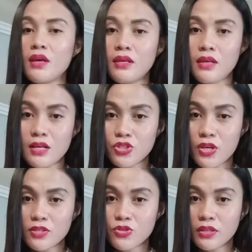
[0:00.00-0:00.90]
Yeah, she
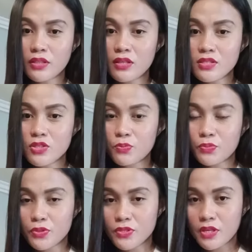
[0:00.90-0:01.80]
instructed us to
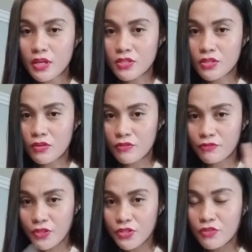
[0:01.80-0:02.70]
proceed to the
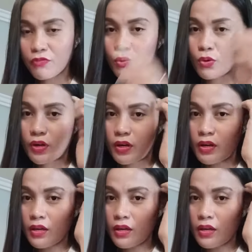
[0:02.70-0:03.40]
first floor,